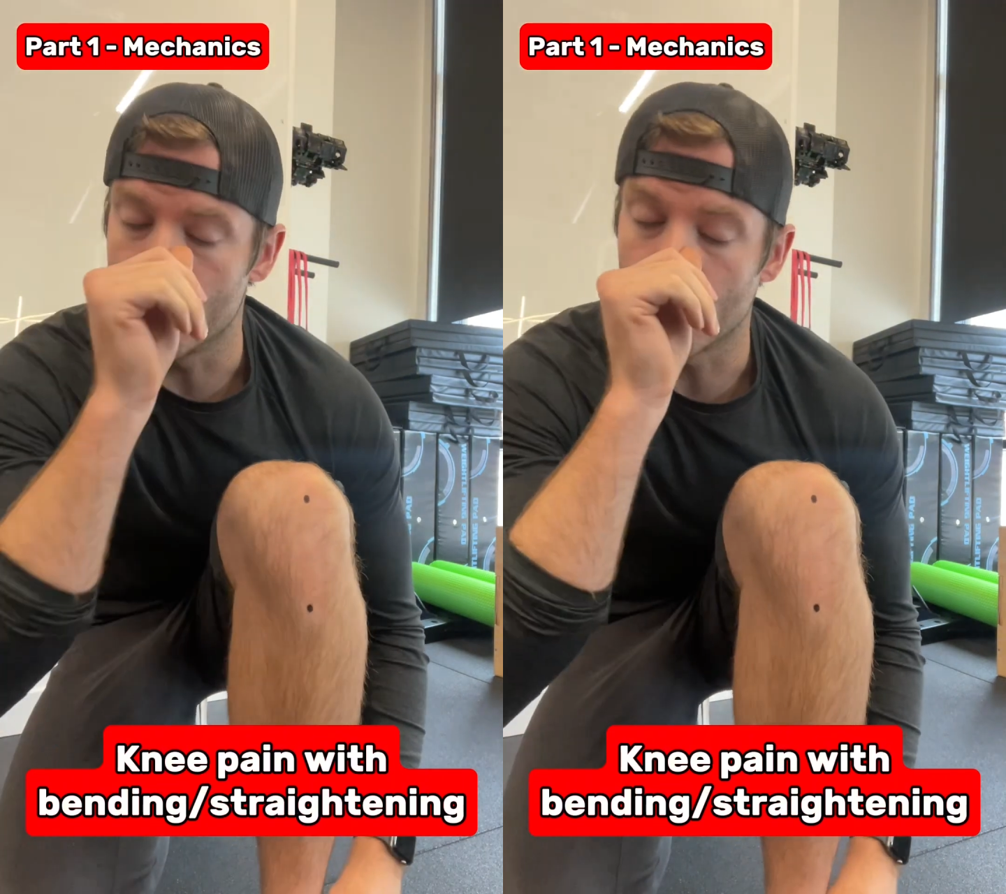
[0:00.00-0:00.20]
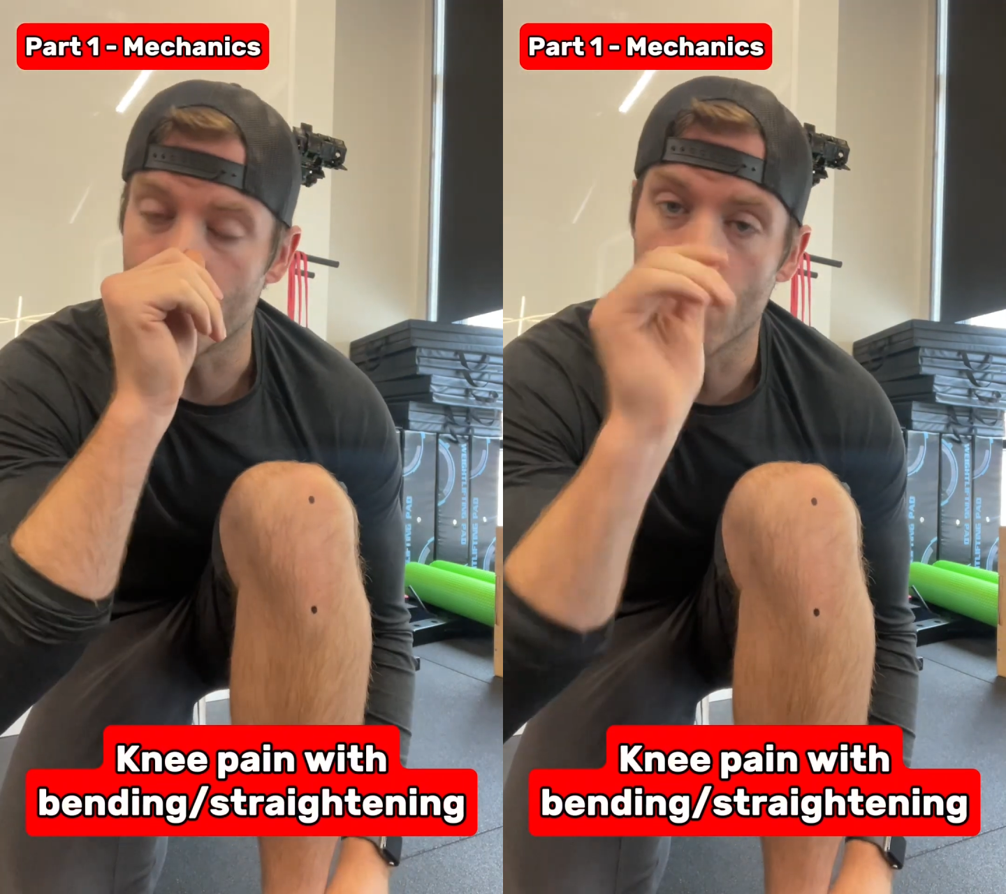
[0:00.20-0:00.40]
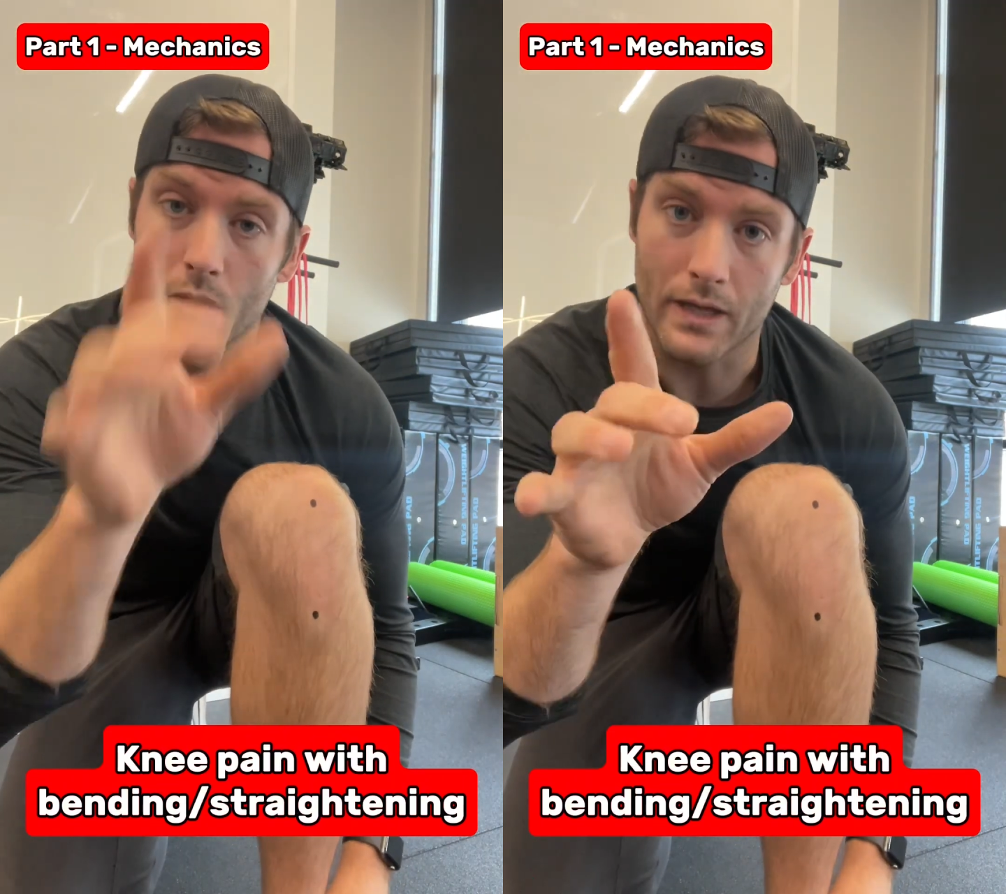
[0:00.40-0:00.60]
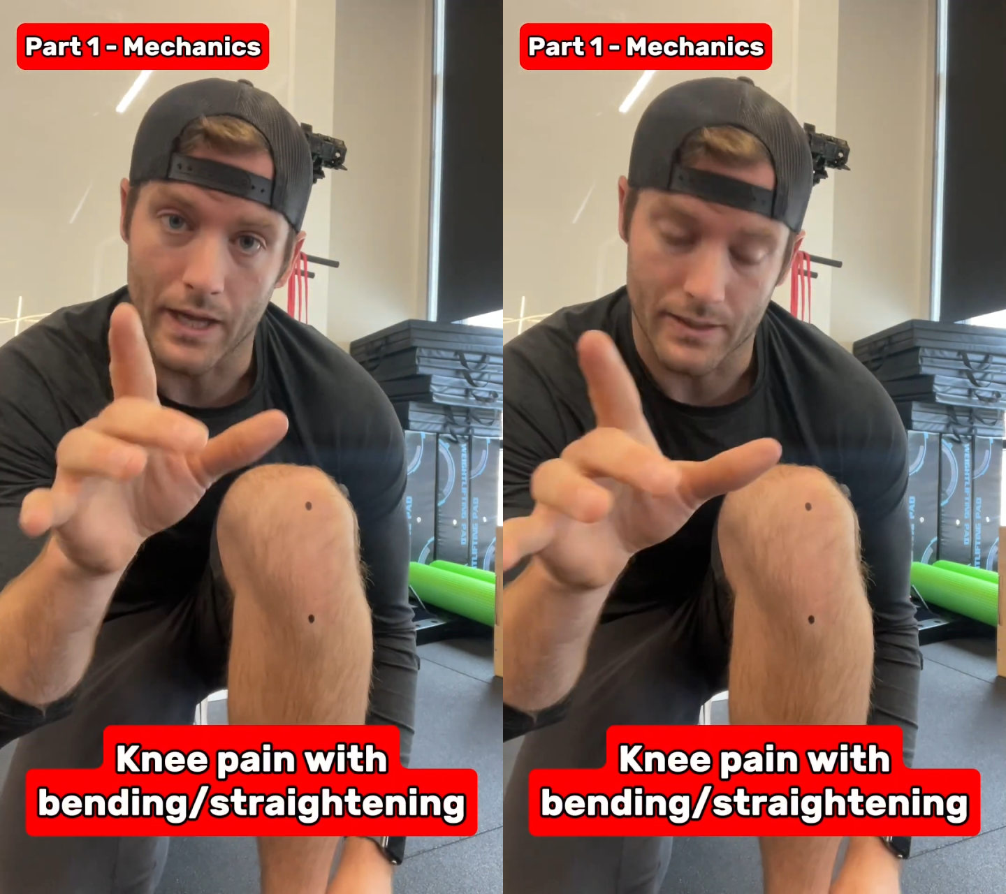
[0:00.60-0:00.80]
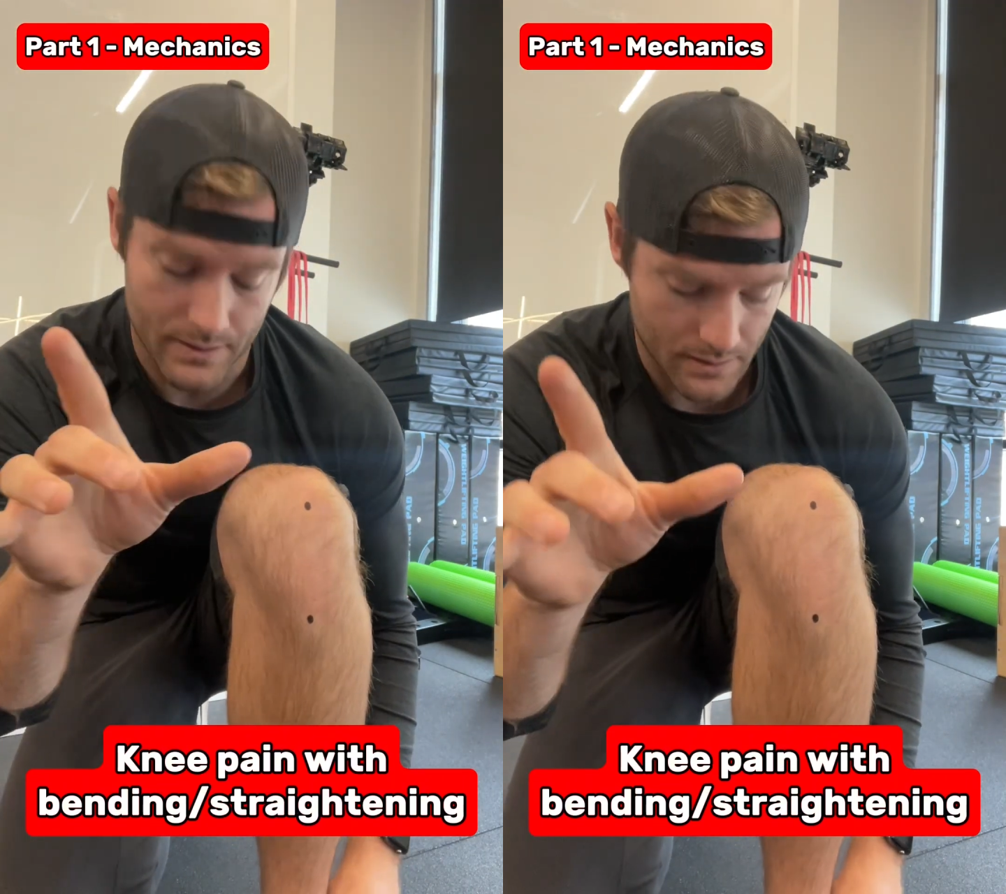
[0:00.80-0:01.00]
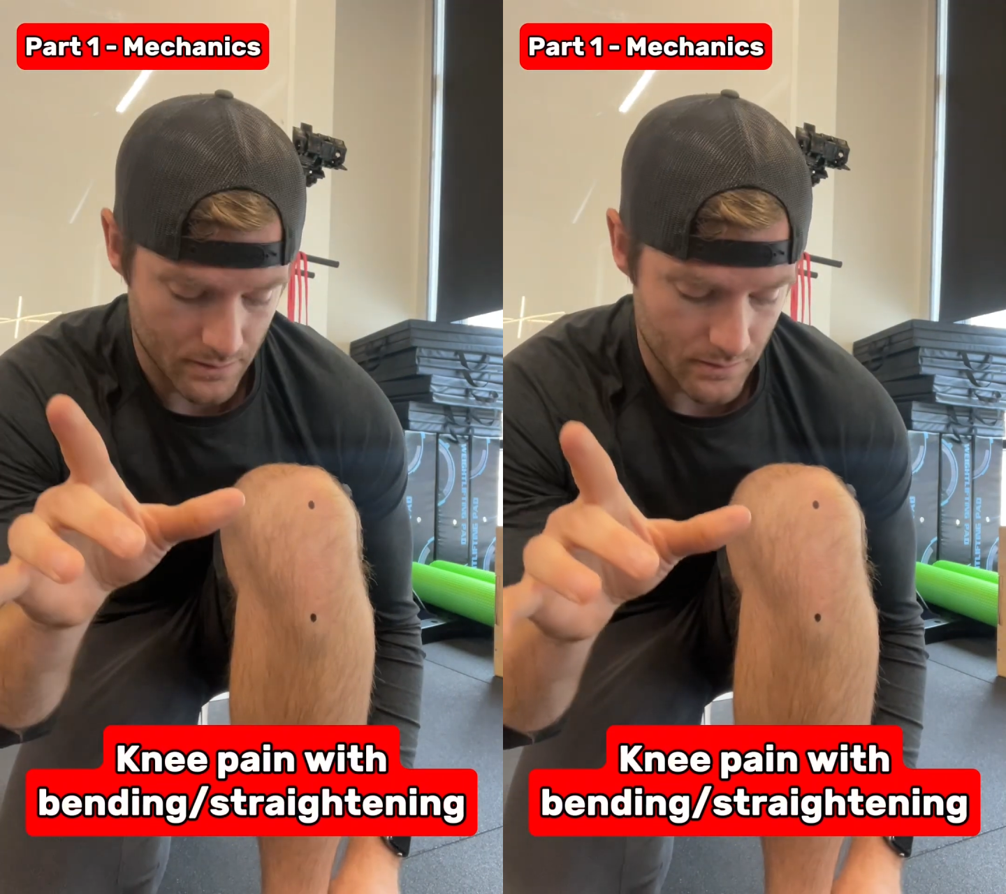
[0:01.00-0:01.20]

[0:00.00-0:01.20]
So in your case,